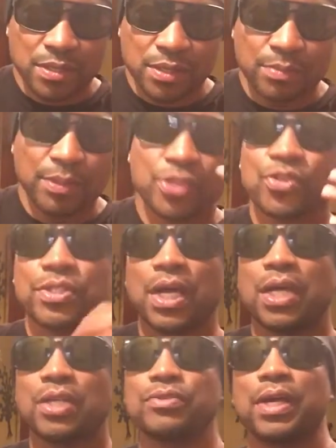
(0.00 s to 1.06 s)
Demetrius
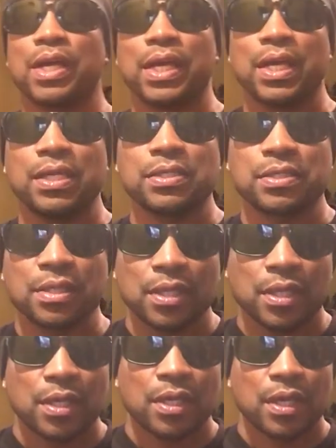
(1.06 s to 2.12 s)
Andrade, guys,
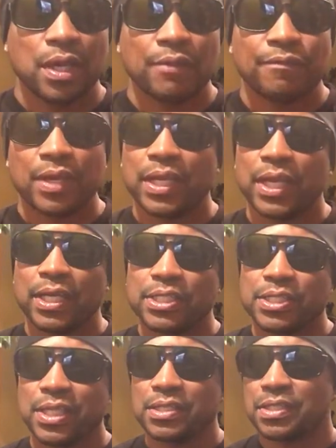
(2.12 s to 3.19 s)
uh, finally got a
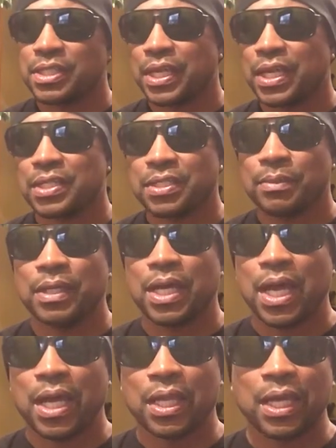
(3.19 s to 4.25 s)
chance to check out some of the
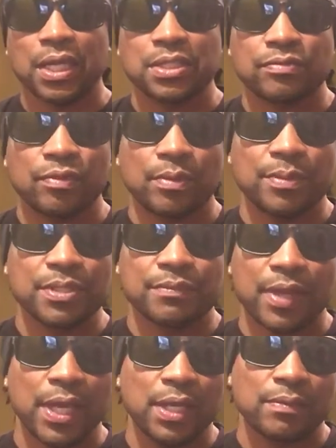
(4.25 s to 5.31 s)
highlights from his
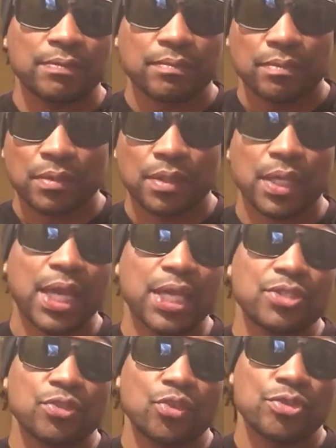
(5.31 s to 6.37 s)
fight
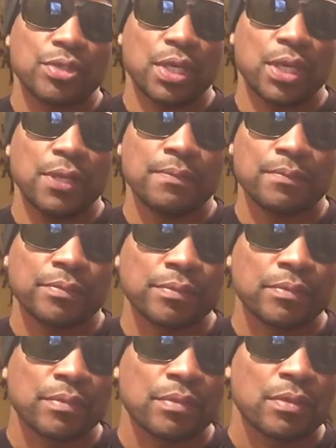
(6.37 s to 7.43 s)
last Thursday
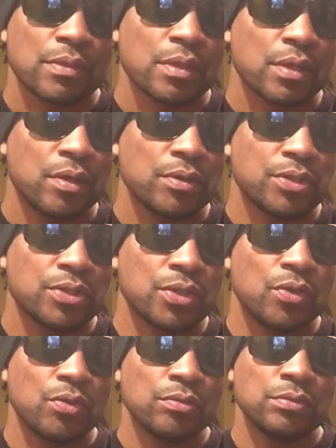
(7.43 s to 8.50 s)
on his
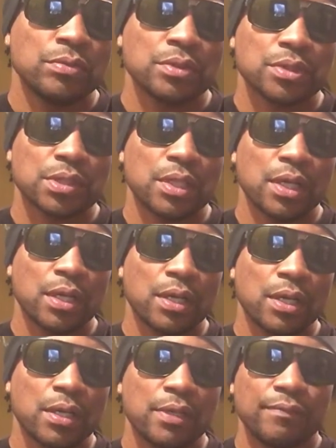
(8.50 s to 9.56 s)
own.
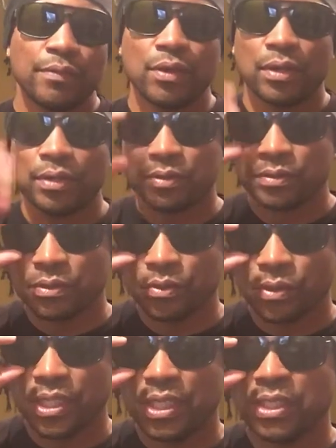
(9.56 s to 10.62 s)
Uh, he fought
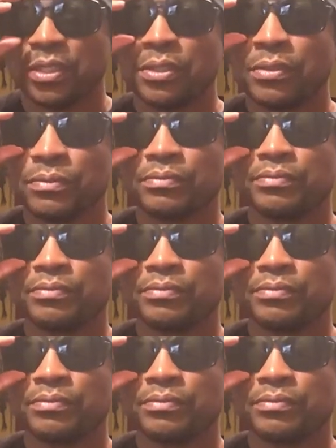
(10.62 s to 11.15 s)
Luke Keeler.